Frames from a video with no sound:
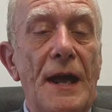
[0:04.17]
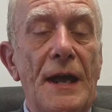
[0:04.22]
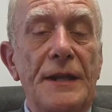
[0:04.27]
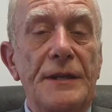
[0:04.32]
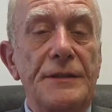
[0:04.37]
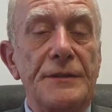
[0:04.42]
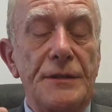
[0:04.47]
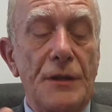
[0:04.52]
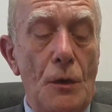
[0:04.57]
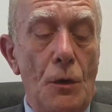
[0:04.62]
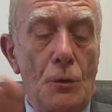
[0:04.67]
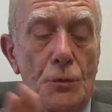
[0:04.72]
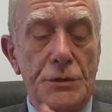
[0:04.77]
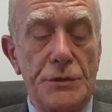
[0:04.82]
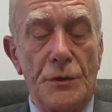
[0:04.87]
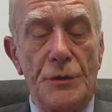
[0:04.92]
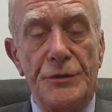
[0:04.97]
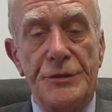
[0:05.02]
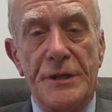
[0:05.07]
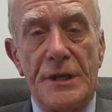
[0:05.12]
and
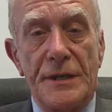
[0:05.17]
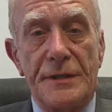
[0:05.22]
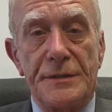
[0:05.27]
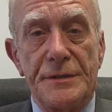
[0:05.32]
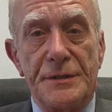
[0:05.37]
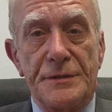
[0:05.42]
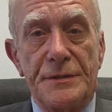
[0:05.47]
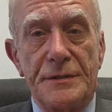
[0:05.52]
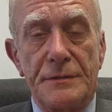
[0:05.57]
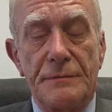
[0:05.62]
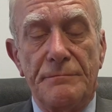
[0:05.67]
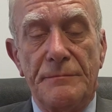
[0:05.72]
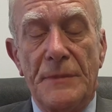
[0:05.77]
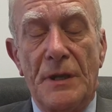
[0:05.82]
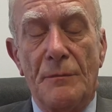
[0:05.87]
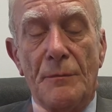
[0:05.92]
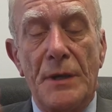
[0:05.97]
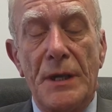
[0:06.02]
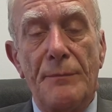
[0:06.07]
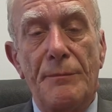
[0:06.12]
also injectors. Now,
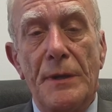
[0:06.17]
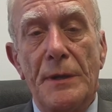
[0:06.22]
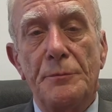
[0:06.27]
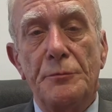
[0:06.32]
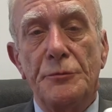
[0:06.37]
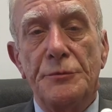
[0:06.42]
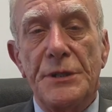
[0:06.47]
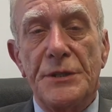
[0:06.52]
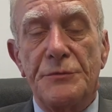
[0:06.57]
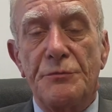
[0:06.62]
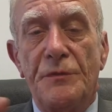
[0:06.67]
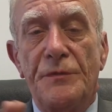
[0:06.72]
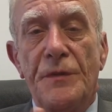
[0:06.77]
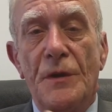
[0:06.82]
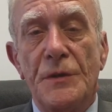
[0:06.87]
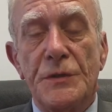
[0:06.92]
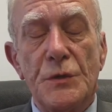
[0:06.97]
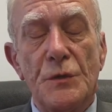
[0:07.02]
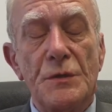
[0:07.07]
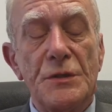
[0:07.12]
many people just
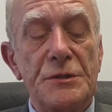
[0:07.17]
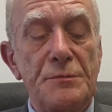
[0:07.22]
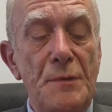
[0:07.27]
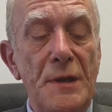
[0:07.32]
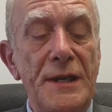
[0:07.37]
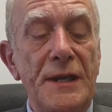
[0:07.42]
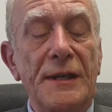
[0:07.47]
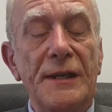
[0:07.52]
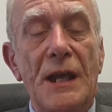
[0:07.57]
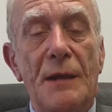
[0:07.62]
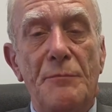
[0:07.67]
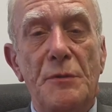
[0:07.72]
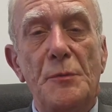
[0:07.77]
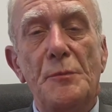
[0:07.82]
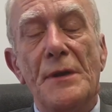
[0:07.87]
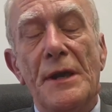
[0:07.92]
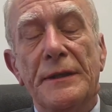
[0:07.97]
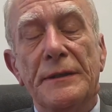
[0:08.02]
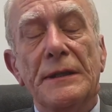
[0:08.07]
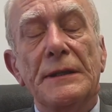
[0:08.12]
refer to it as being an
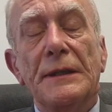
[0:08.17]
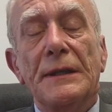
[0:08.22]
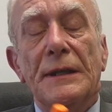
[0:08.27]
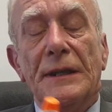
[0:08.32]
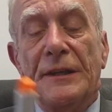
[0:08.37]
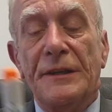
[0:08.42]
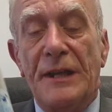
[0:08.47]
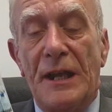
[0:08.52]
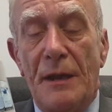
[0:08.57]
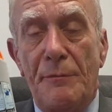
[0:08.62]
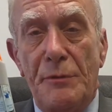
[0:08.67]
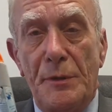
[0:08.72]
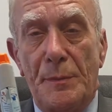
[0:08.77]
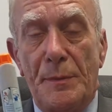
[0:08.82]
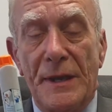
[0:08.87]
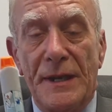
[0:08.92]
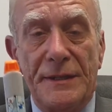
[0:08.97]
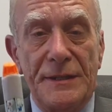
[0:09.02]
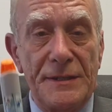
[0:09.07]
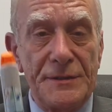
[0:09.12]
EpiPen. An
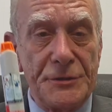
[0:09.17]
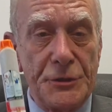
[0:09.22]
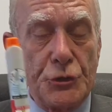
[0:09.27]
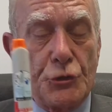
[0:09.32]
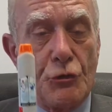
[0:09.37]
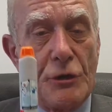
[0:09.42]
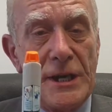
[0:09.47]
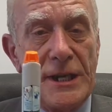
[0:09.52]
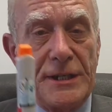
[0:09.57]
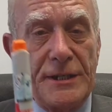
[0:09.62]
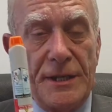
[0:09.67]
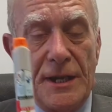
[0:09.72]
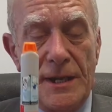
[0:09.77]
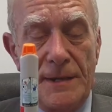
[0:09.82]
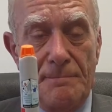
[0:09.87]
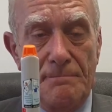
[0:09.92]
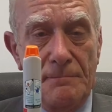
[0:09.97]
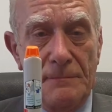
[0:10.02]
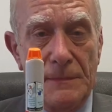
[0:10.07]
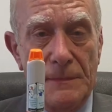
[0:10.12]
EpiPen is a trade
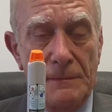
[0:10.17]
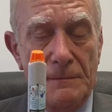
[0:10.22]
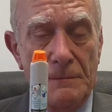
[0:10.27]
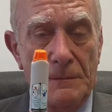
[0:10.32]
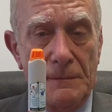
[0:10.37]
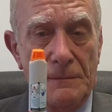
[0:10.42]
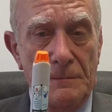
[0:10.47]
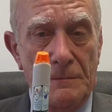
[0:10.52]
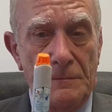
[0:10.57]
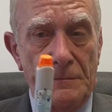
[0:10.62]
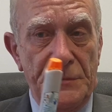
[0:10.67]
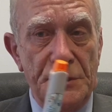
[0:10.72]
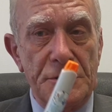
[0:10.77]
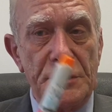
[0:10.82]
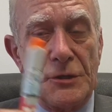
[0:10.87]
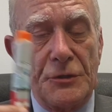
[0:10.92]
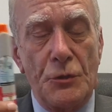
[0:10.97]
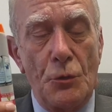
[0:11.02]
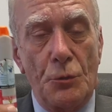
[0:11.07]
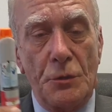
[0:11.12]
name, just
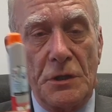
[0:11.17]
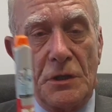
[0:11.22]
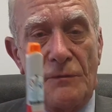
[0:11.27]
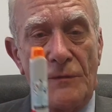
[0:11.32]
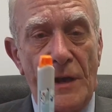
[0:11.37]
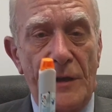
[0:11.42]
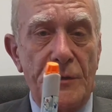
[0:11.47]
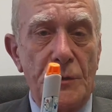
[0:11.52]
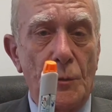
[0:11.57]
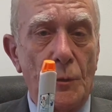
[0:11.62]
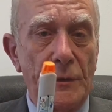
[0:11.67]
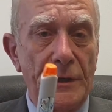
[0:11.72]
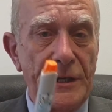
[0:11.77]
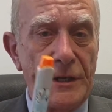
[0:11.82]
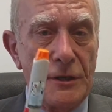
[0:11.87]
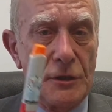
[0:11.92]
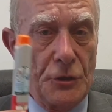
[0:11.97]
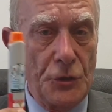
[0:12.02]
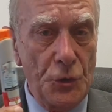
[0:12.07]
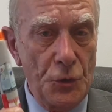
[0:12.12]
like calling a vacuum
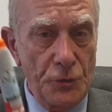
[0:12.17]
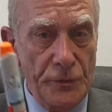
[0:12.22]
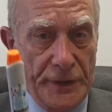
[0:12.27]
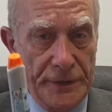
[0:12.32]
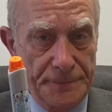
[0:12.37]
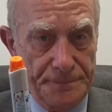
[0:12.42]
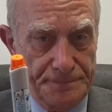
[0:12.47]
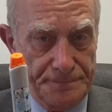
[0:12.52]
cleaner a Hoover.